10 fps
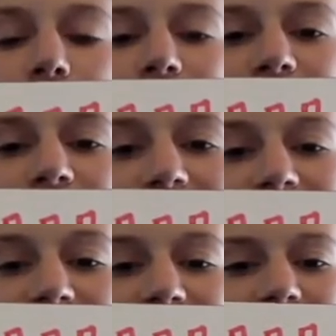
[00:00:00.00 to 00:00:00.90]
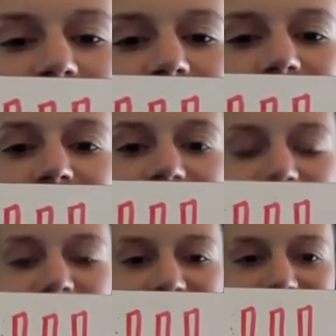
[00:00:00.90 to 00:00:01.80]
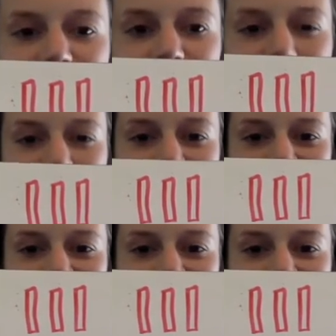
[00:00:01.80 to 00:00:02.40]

many rectangles did I take away?